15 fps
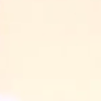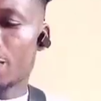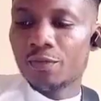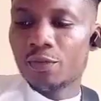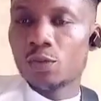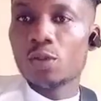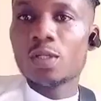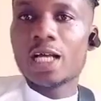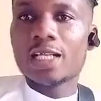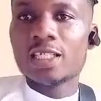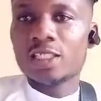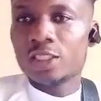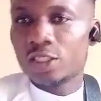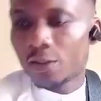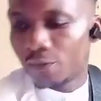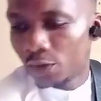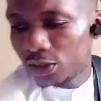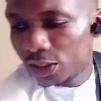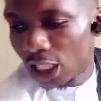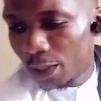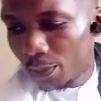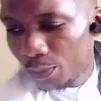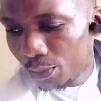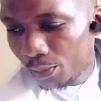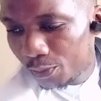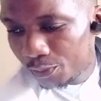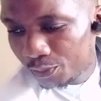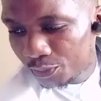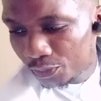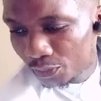If you know that this is the first time
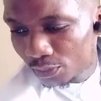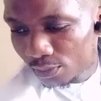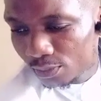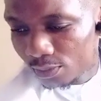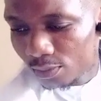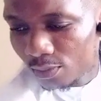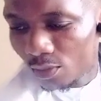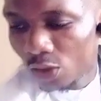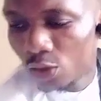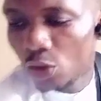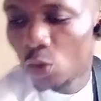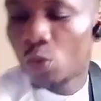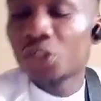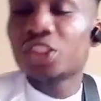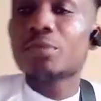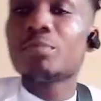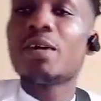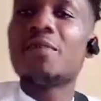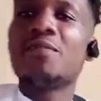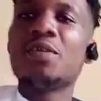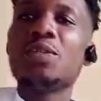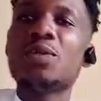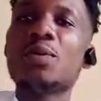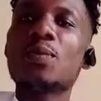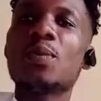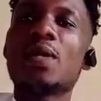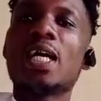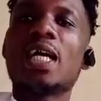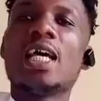you're watching my video,